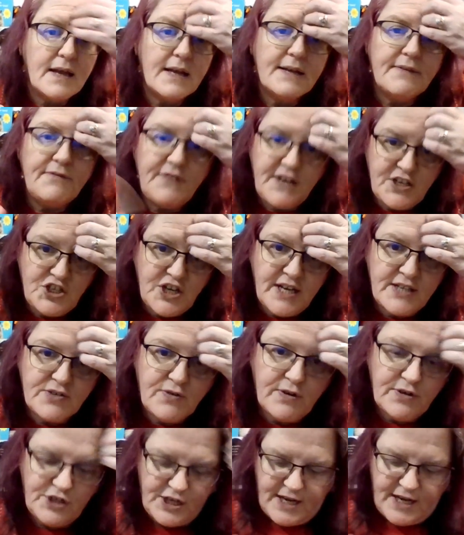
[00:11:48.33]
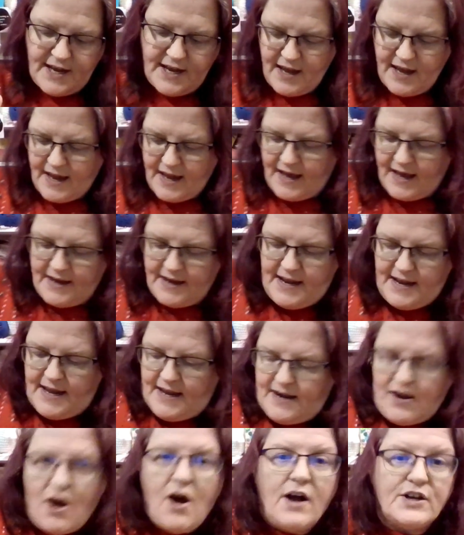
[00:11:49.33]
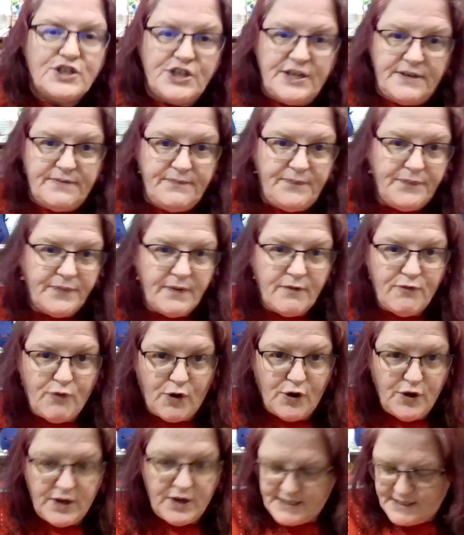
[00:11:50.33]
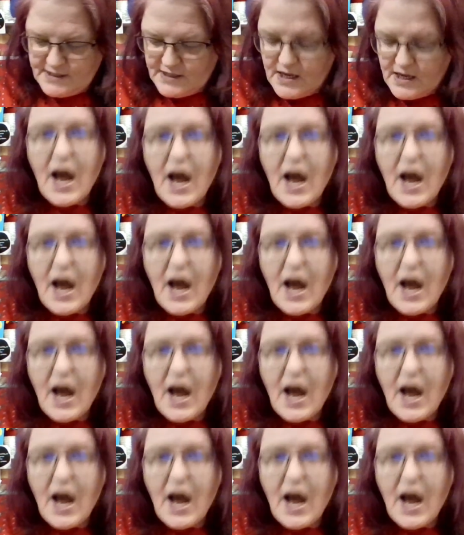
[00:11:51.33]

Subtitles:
VJ's Crochet had an auction for hooks.